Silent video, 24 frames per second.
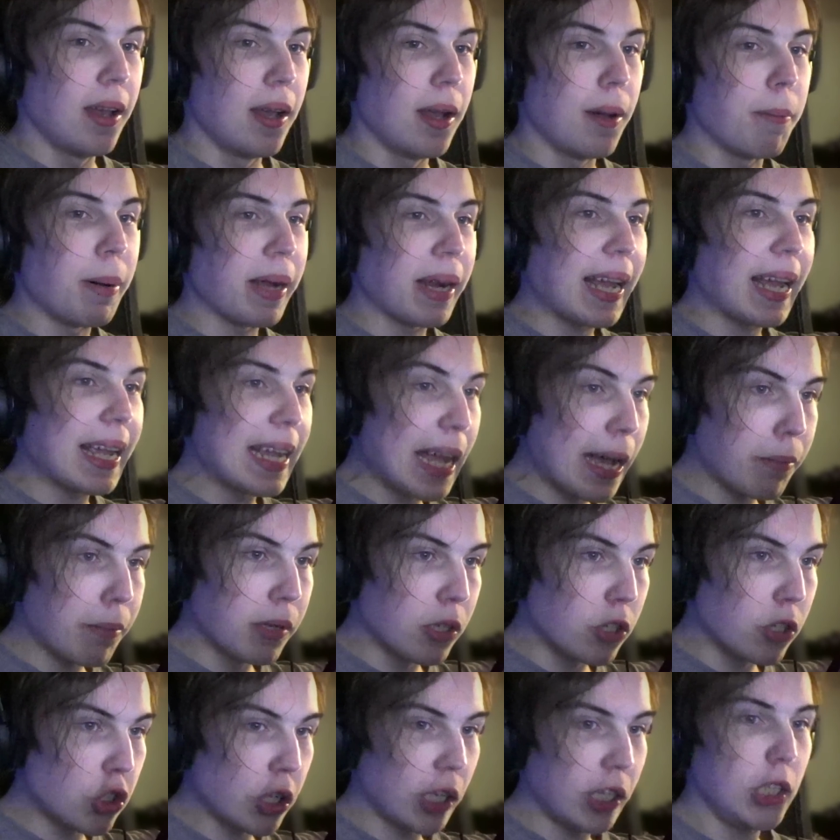But I am
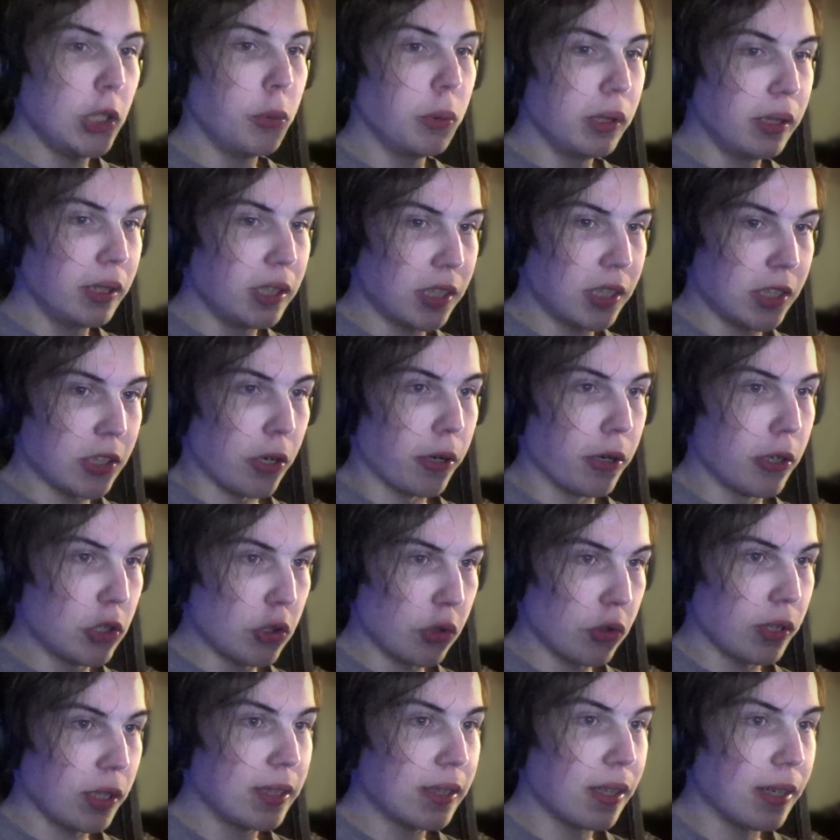genuinely starting to
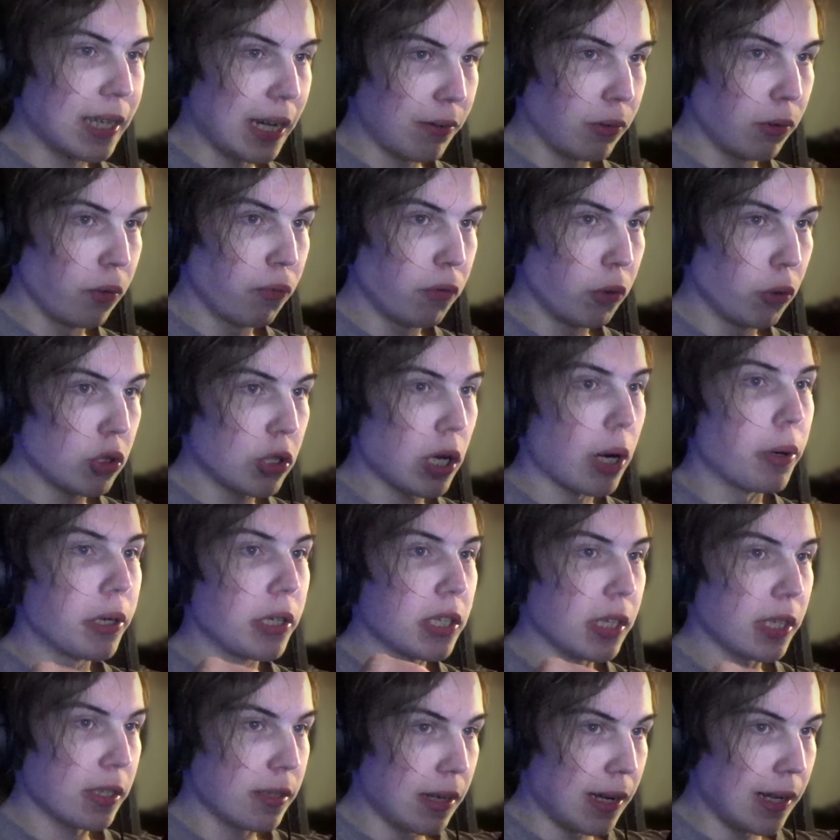think the devil fruits are a
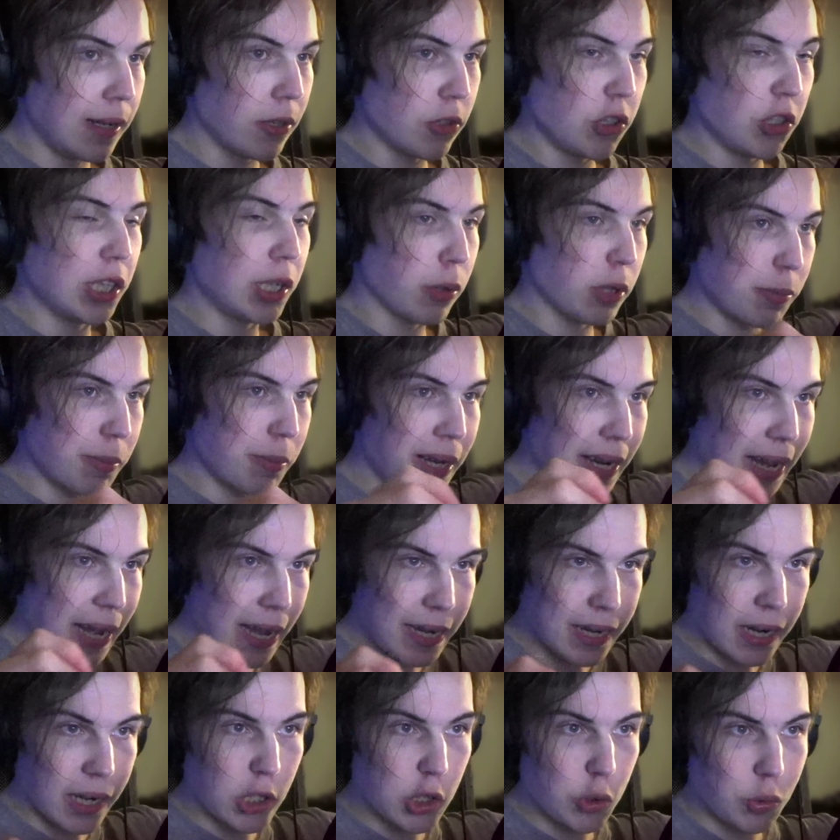technology that was made
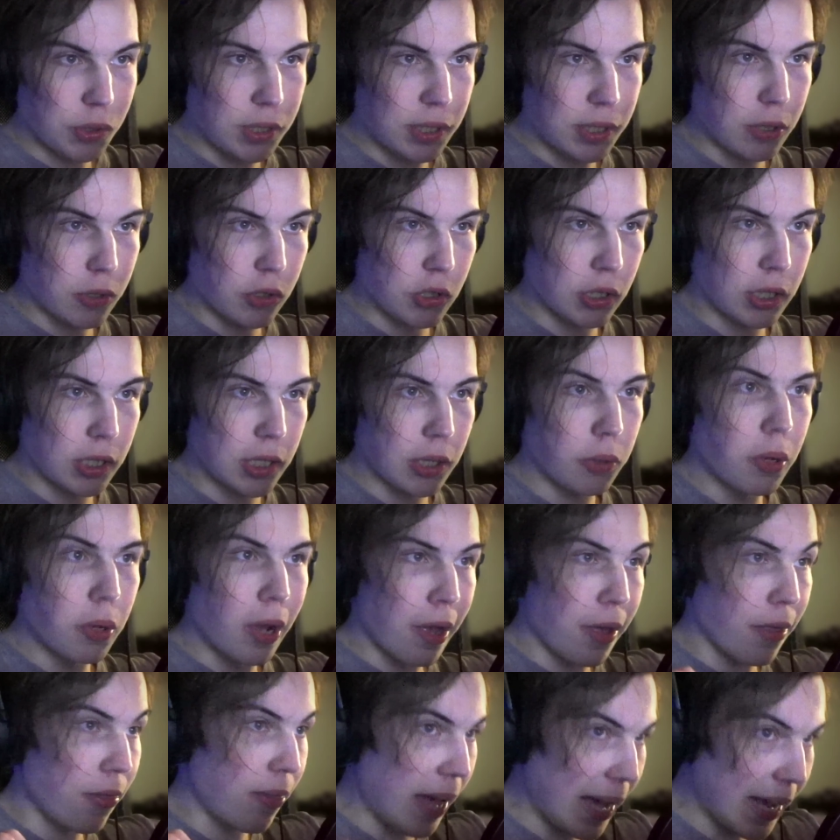800 years ago.
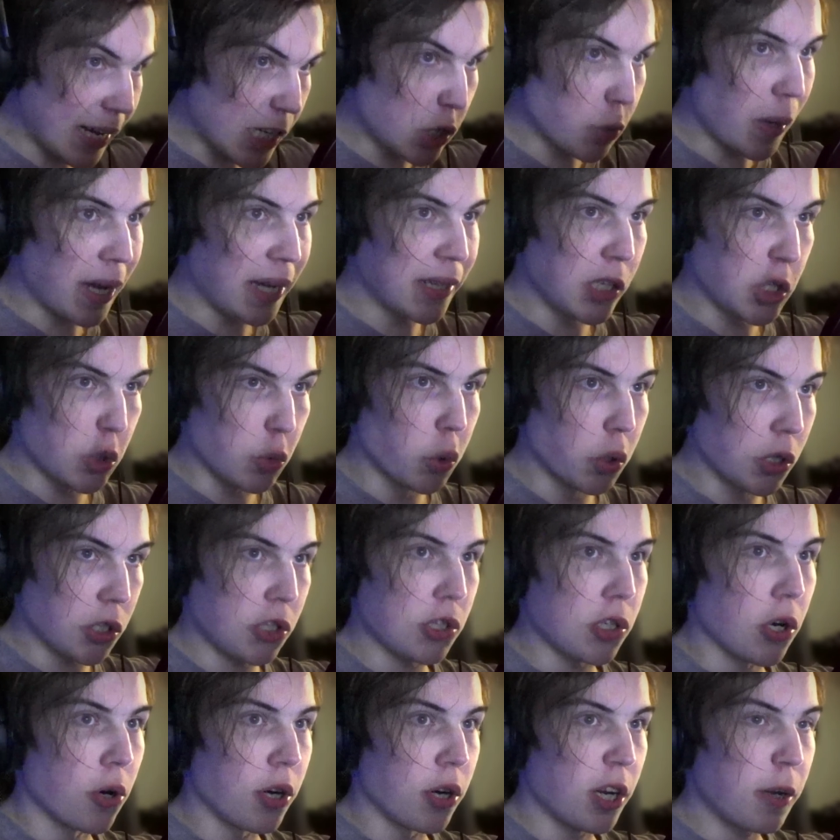That is why this war
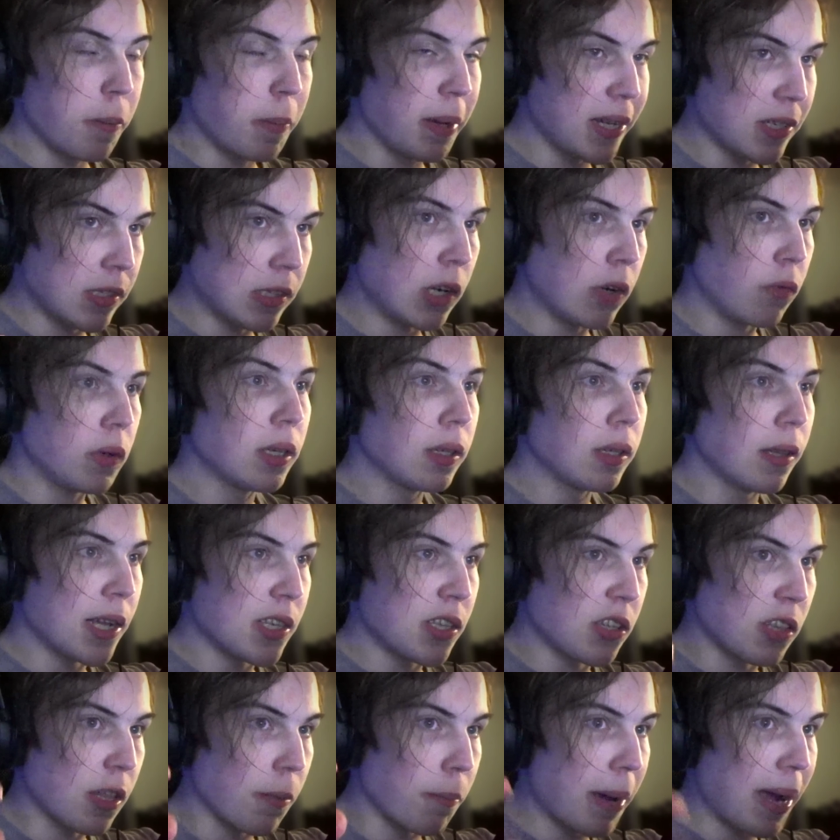started, because they realized
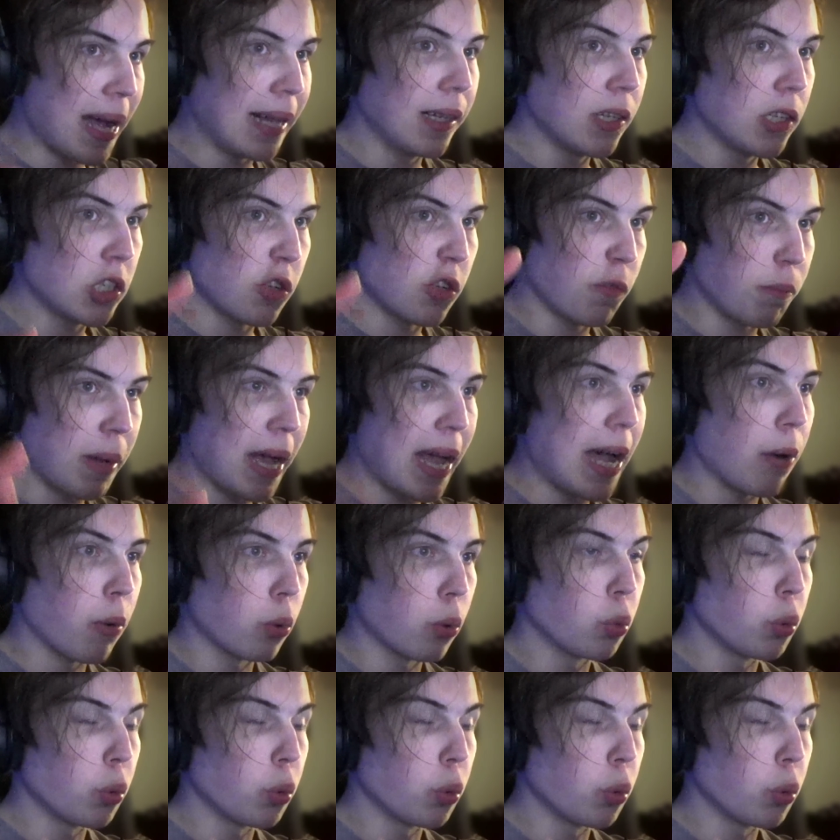that the balance of power will